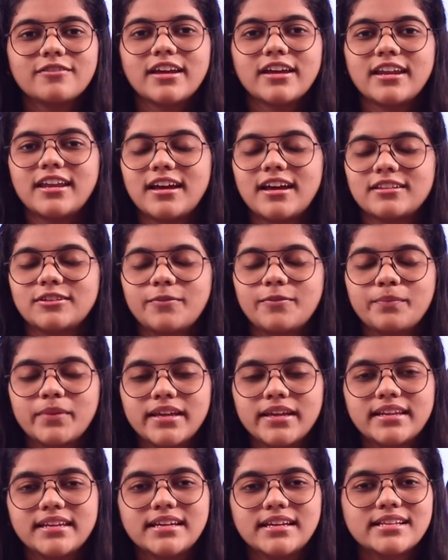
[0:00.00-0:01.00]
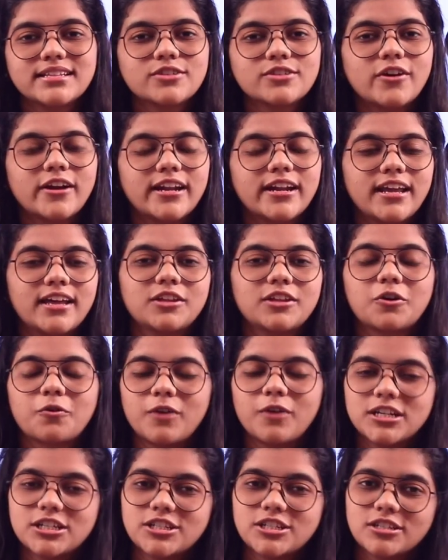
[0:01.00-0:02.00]
any other opinions or any other
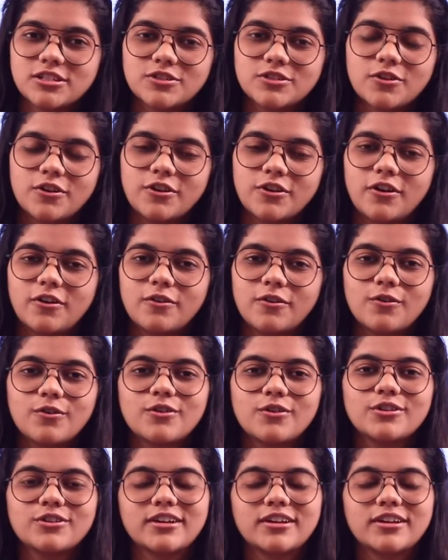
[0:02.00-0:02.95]
questions on your own,